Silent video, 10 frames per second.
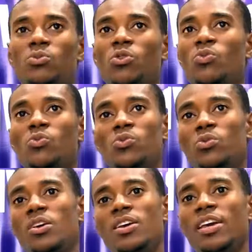Well,
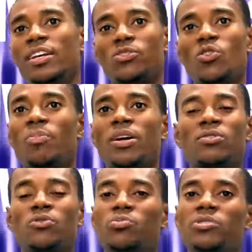it's not part
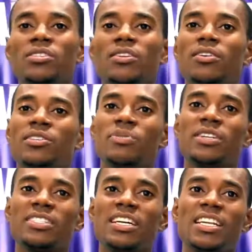of the operational
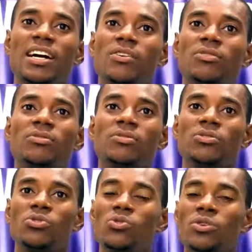expenditure now,
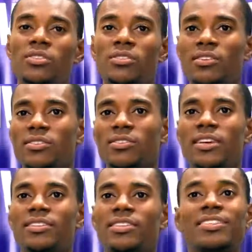so it's a
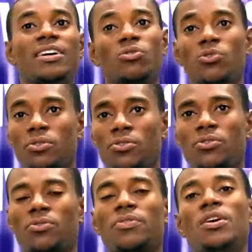sunk cost
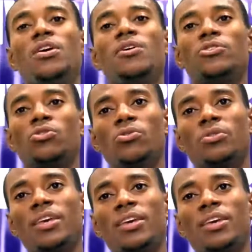sort of. So